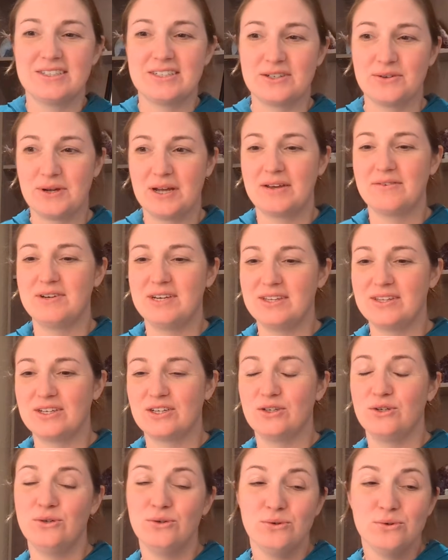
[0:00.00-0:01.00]
I don't have
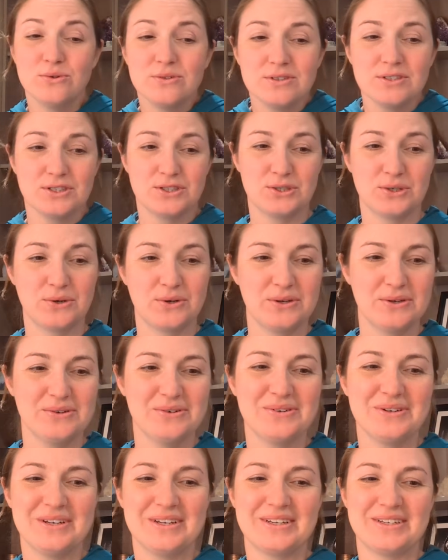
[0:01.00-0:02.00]
anything new to show
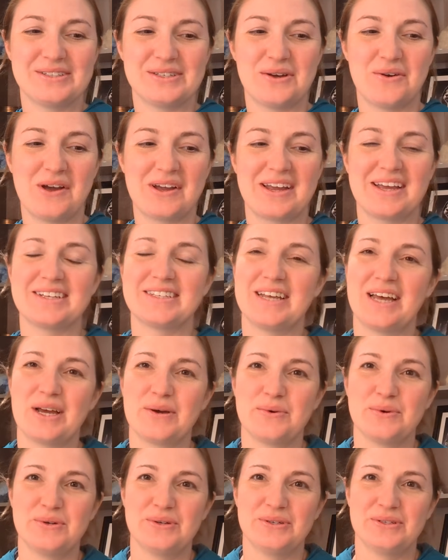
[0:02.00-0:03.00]
you, so I guess I
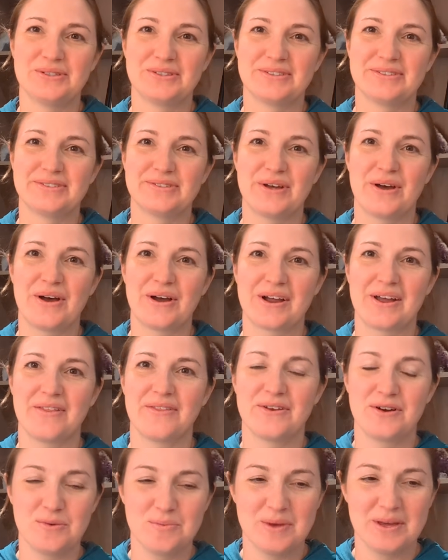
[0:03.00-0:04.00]
will talk a
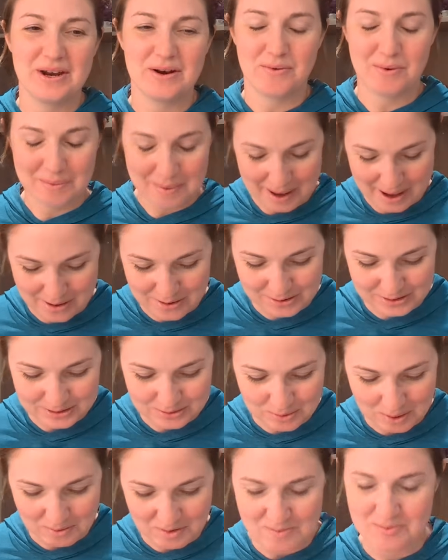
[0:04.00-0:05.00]
little bit about
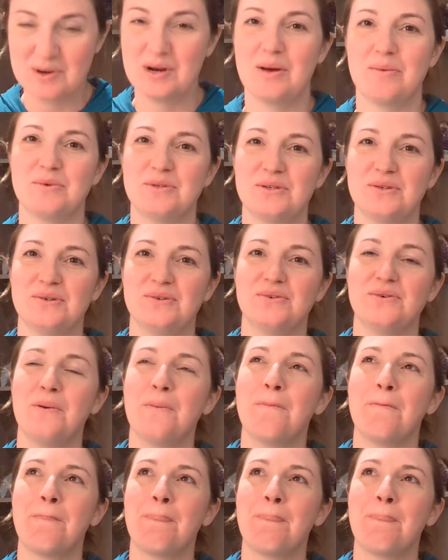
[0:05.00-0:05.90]
what we've been up to